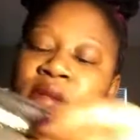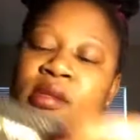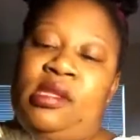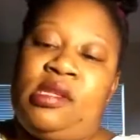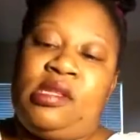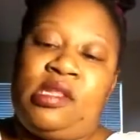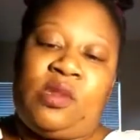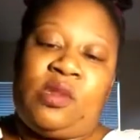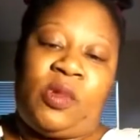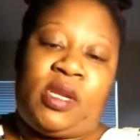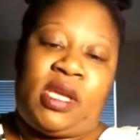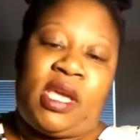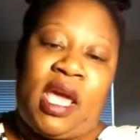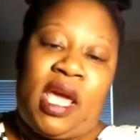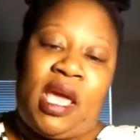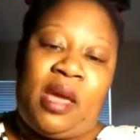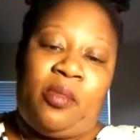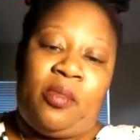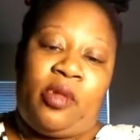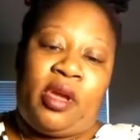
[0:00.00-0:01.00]
This is what it
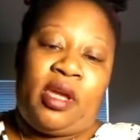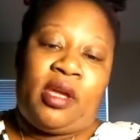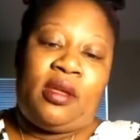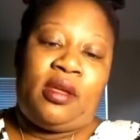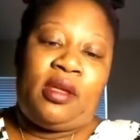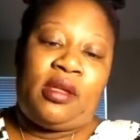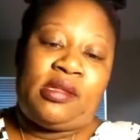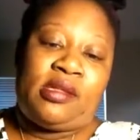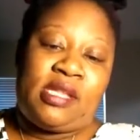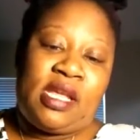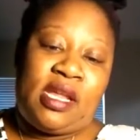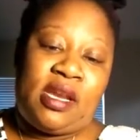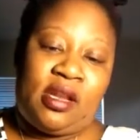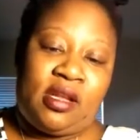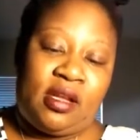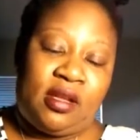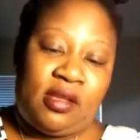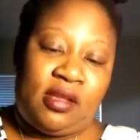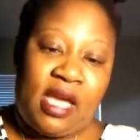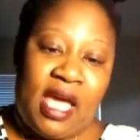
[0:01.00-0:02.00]
came with. Instead of
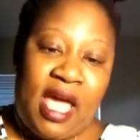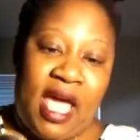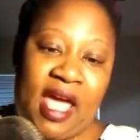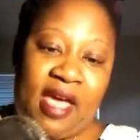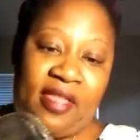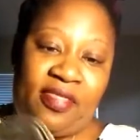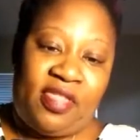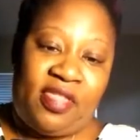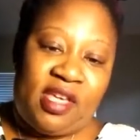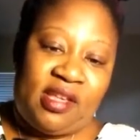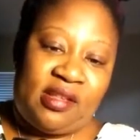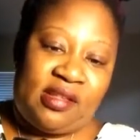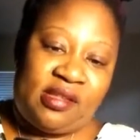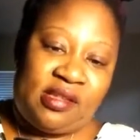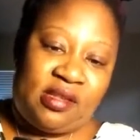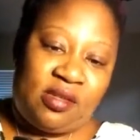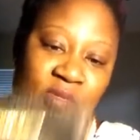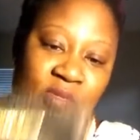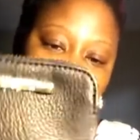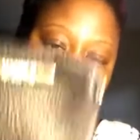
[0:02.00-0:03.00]
the, it had
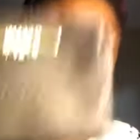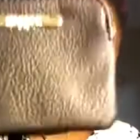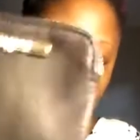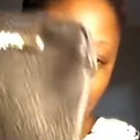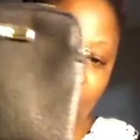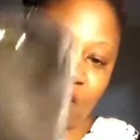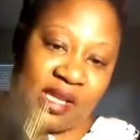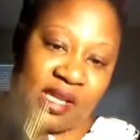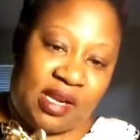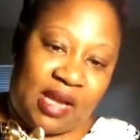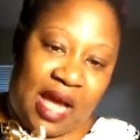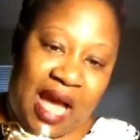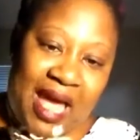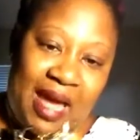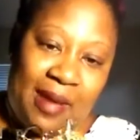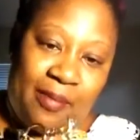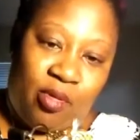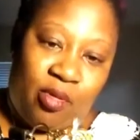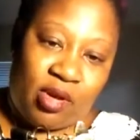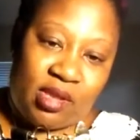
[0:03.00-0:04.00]
this on there instead of, I
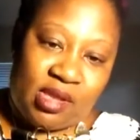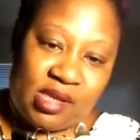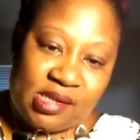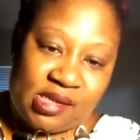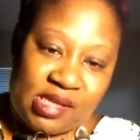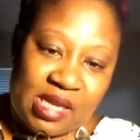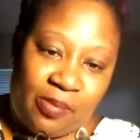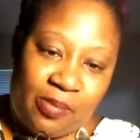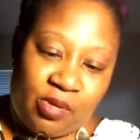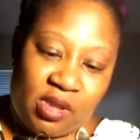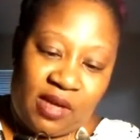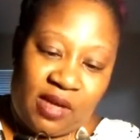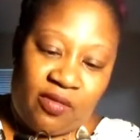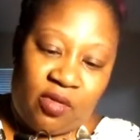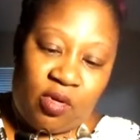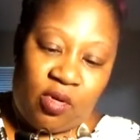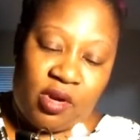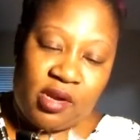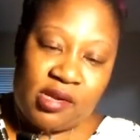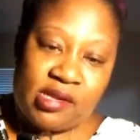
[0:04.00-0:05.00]
had bought this separately, of
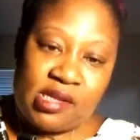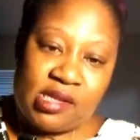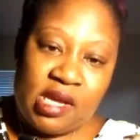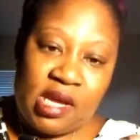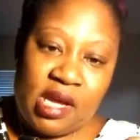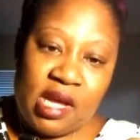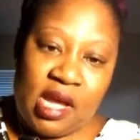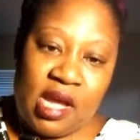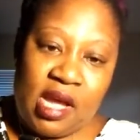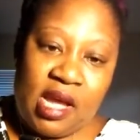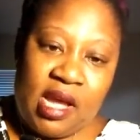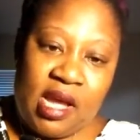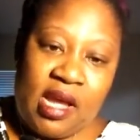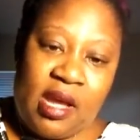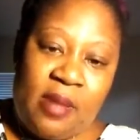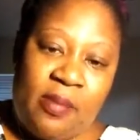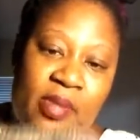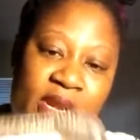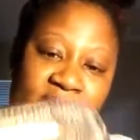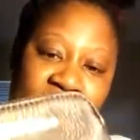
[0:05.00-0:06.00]
course.
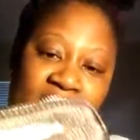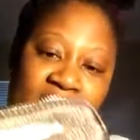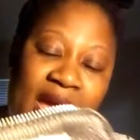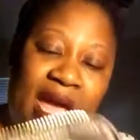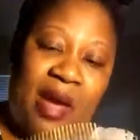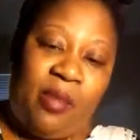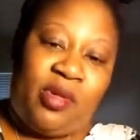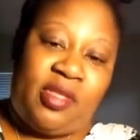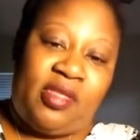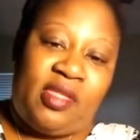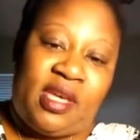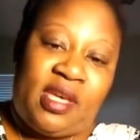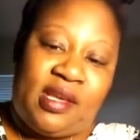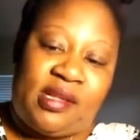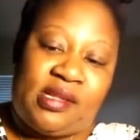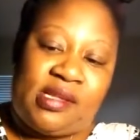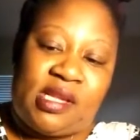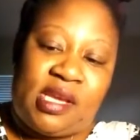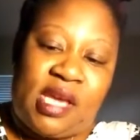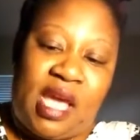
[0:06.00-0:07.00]
But it came with
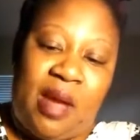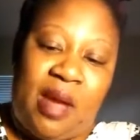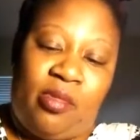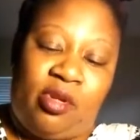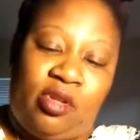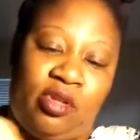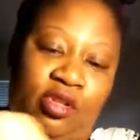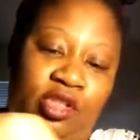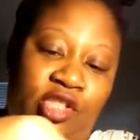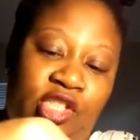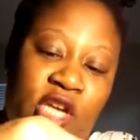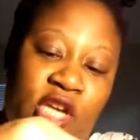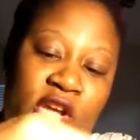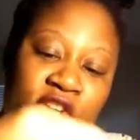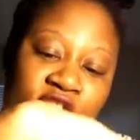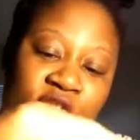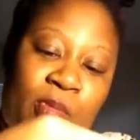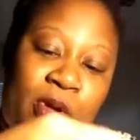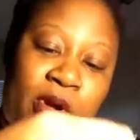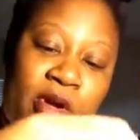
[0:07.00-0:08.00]
this. It came with a little
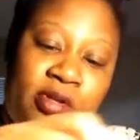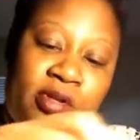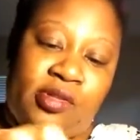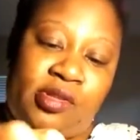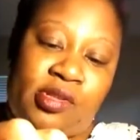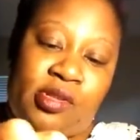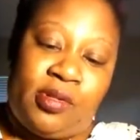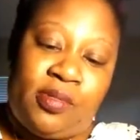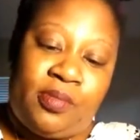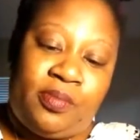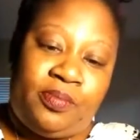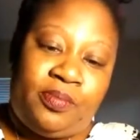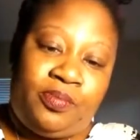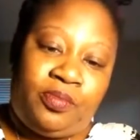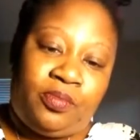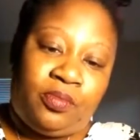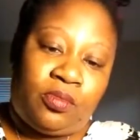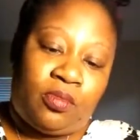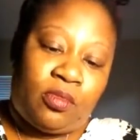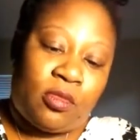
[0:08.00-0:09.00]
change purse.
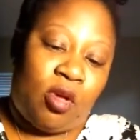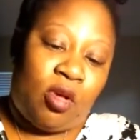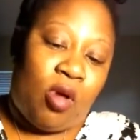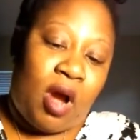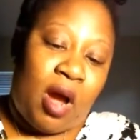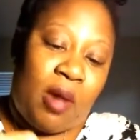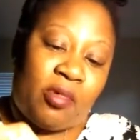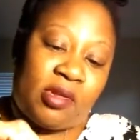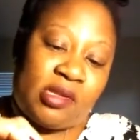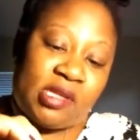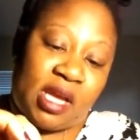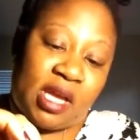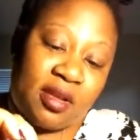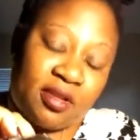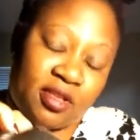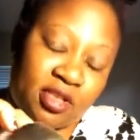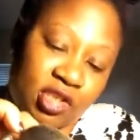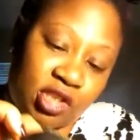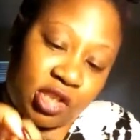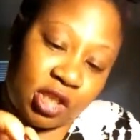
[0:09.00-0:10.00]
Well, I would say
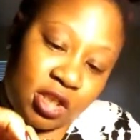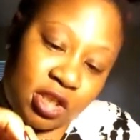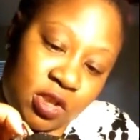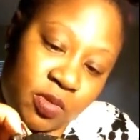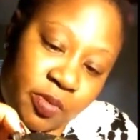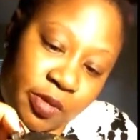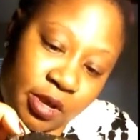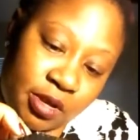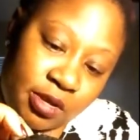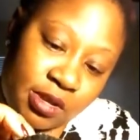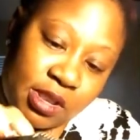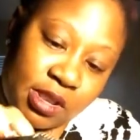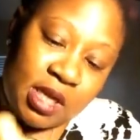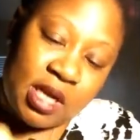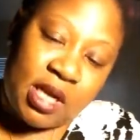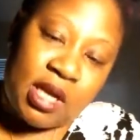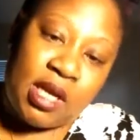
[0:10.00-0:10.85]
it's a change purse.